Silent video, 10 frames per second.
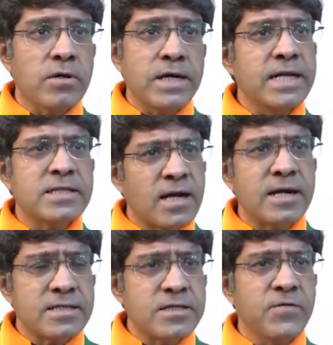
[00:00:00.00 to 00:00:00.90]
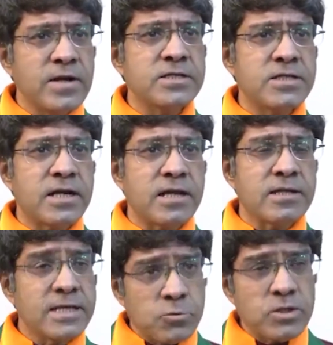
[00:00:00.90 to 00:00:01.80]
Did he study civil engineering?
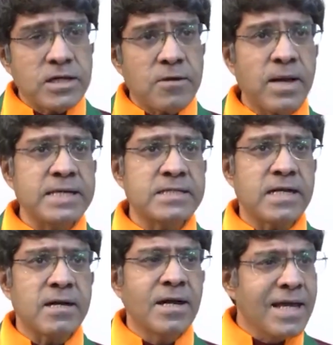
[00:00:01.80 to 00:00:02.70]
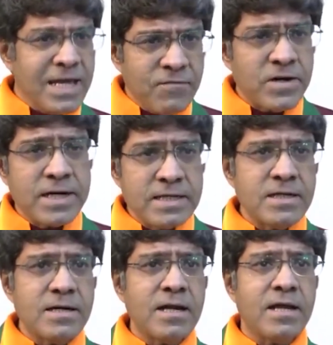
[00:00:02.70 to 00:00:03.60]
This was their mindset. Even
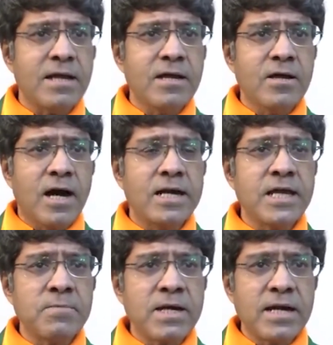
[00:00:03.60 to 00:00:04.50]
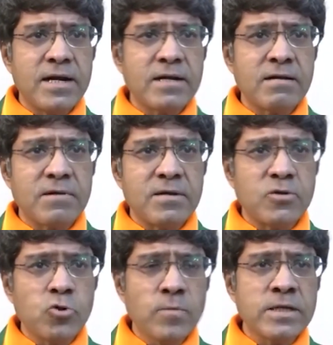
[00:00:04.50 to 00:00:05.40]
recently, a DMK leader
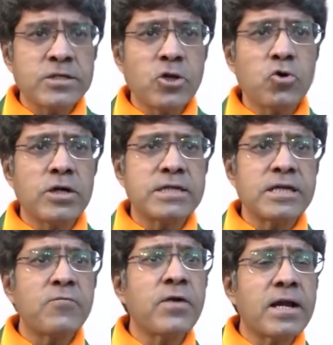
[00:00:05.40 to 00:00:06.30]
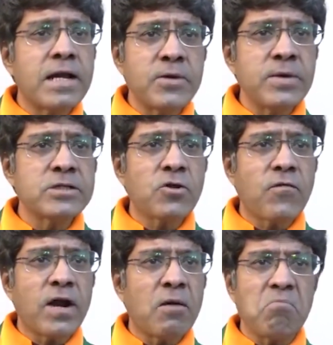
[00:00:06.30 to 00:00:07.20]
2 months ago had said, we are enemies of
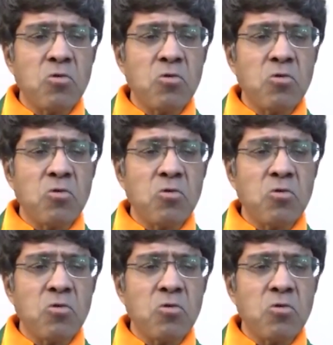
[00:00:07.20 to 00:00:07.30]
Ram.